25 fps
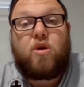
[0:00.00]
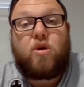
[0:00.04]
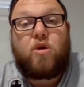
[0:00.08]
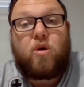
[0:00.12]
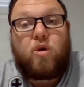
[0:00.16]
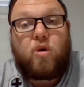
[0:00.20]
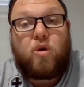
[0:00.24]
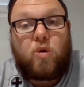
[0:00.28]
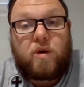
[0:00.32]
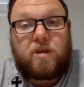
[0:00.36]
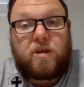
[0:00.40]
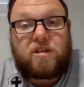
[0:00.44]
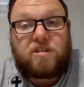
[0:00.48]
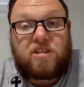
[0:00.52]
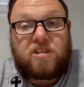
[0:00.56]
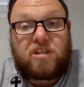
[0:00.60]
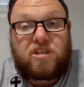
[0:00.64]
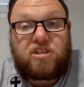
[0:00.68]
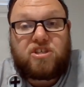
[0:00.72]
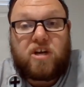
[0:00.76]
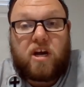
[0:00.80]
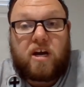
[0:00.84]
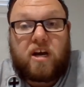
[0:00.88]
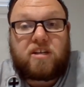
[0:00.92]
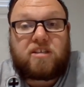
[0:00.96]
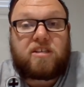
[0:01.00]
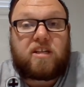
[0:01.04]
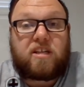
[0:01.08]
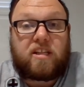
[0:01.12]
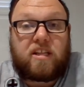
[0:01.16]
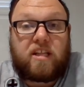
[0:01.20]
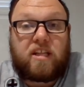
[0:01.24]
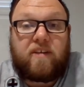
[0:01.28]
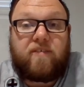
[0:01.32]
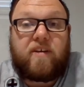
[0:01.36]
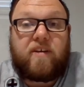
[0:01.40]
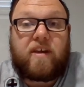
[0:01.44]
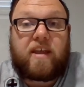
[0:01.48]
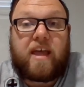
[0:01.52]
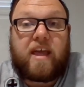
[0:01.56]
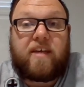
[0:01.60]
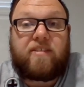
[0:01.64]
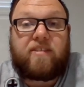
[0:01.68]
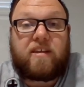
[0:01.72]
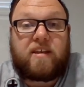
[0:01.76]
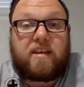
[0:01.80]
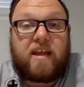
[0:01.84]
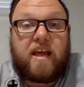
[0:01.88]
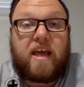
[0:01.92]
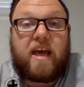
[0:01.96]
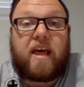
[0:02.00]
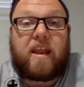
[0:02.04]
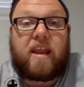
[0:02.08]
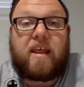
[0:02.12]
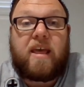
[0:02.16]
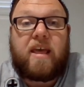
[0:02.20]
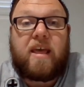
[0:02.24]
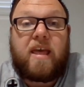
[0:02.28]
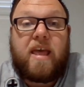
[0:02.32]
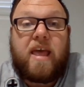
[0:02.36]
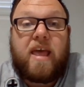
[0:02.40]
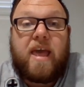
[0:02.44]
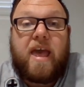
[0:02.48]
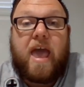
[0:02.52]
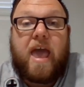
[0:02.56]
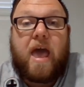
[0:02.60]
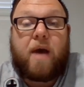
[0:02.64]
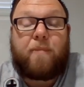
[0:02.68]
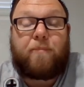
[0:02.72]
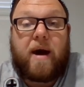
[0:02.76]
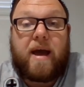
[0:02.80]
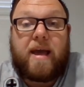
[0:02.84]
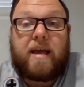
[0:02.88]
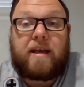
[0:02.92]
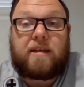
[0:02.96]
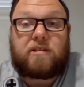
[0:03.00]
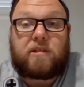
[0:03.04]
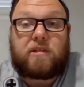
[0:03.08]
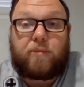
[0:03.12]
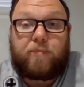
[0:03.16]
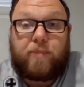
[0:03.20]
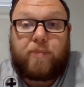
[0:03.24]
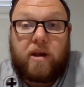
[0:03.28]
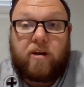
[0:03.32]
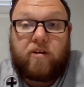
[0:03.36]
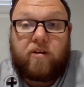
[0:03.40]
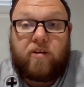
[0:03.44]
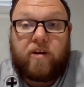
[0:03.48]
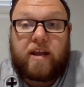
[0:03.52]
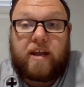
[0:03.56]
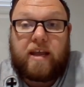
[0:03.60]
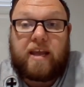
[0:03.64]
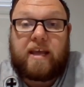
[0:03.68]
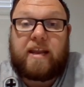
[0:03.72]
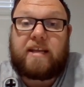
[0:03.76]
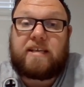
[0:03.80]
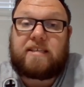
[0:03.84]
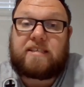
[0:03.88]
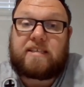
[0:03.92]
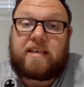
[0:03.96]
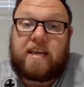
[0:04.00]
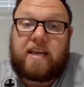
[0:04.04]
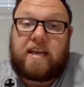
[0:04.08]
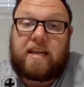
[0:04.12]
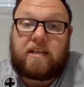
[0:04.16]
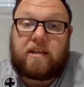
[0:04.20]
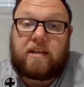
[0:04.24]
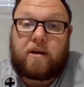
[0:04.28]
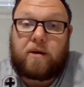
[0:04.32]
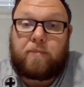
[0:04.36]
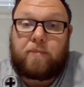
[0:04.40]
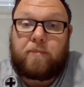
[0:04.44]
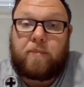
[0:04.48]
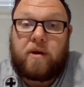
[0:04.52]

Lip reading: who is the judge of the living and the dead, and by his appearing in his kingdom,